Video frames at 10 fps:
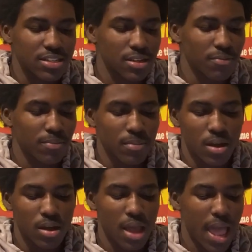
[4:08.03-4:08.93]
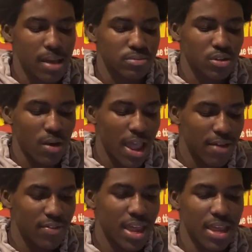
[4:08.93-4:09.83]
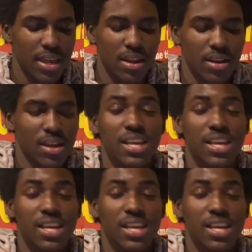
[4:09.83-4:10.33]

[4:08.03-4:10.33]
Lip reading: Some apps don't have that, and